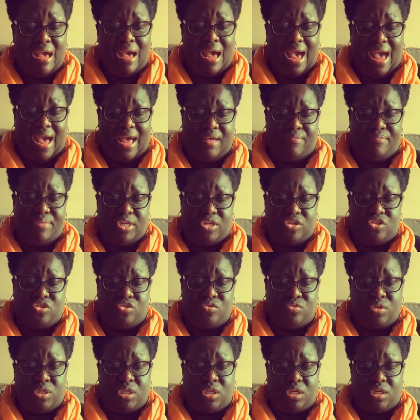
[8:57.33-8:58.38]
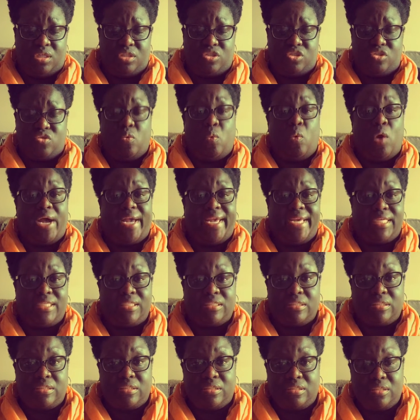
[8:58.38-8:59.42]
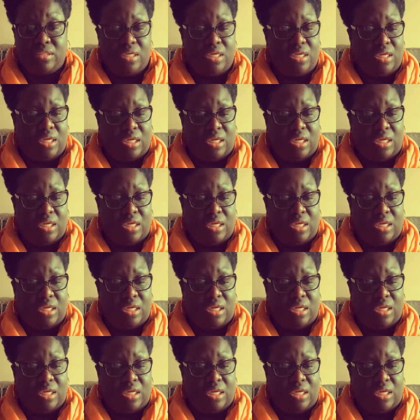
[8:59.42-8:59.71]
I've been doing it twice